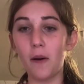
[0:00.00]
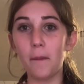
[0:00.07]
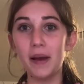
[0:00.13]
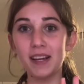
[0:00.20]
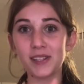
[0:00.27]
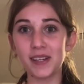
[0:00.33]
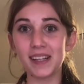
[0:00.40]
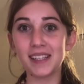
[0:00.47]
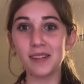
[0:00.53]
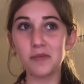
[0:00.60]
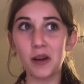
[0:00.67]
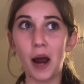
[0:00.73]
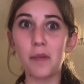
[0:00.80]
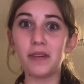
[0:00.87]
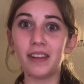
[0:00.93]
Make sure to
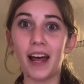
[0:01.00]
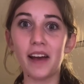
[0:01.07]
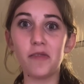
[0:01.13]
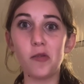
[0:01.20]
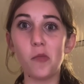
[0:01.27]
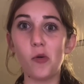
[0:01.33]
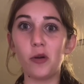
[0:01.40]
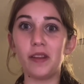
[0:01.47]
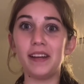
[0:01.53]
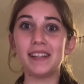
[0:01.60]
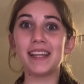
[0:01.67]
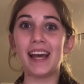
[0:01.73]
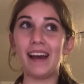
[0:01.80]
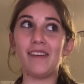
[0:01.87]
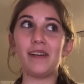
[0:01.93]
subscribe and like for more of these
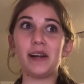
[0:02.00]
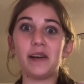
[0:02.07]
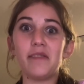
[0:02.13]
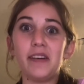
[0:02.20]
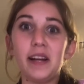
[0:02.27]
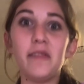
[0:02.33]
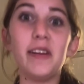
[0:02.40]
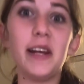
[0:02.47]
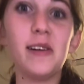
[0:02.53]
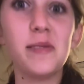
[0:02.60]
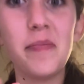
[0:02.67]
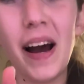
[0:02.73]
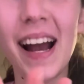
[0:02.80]
chaotic funny videos. Bye